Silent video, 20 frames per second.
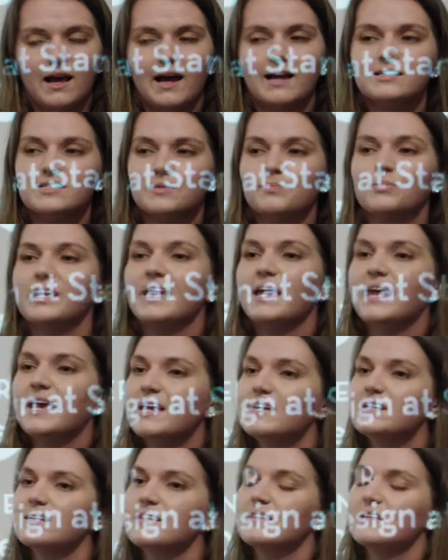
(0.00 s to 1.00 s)
I simply
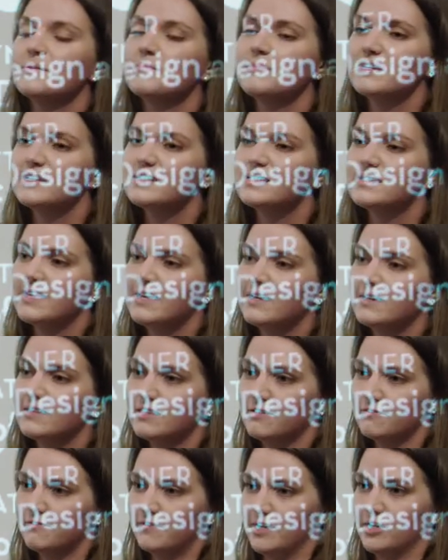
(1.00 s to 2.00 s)
handed them this thing
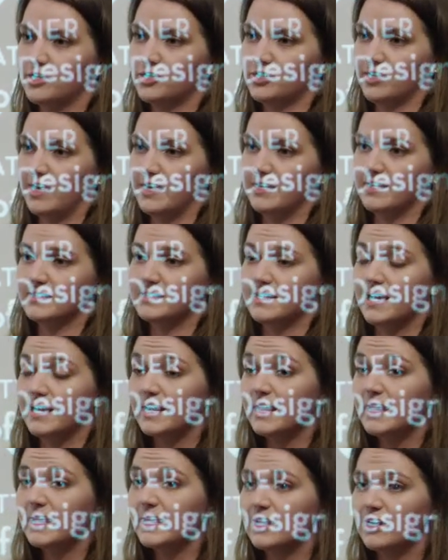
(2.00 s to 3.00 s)
at the finish line and
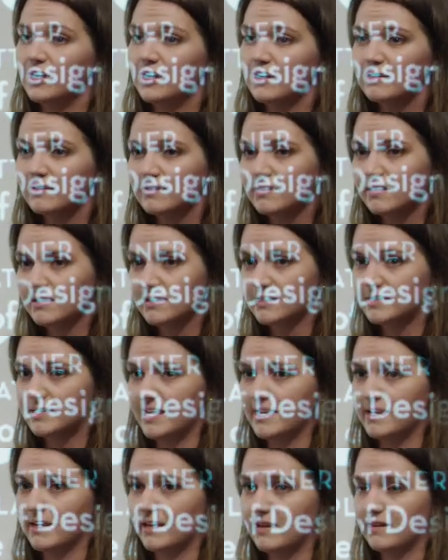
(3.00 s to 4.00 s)
said, here,
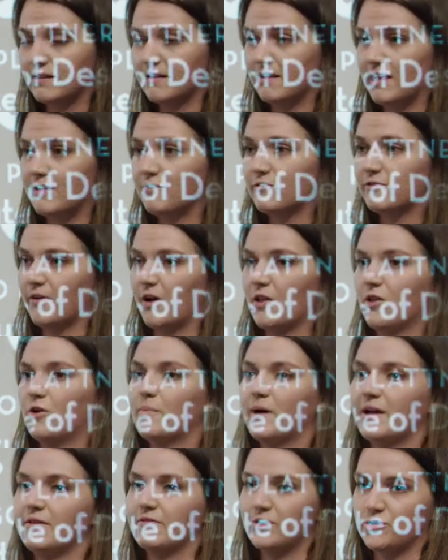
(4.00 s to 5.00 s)
take it and
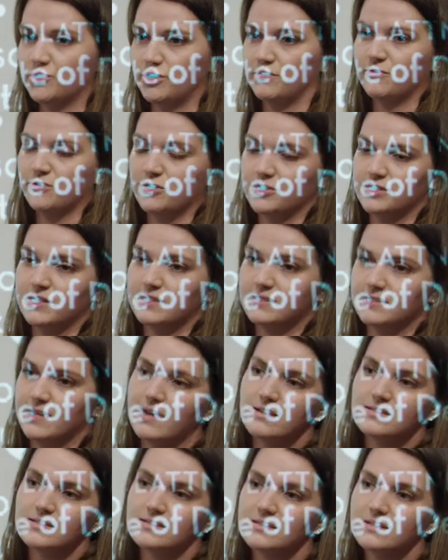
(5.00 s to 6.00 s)
follow my vision for
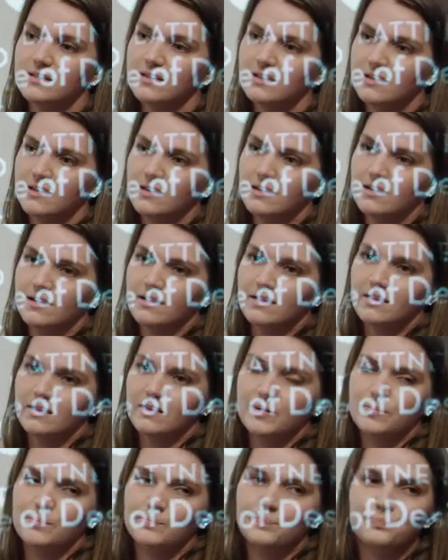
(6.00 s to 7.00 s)
success.
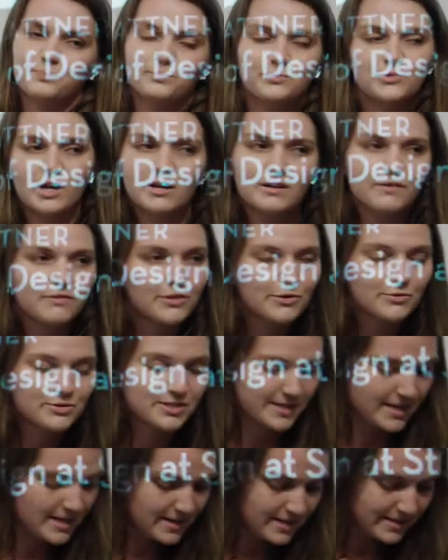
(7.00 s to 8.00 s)
None of
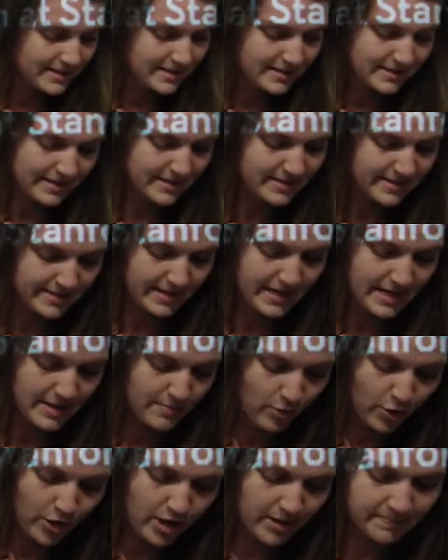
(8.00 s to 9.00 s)
those things exist
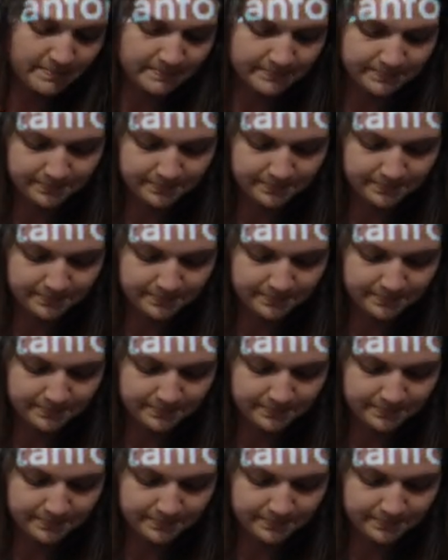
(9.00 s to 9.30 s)
anymore.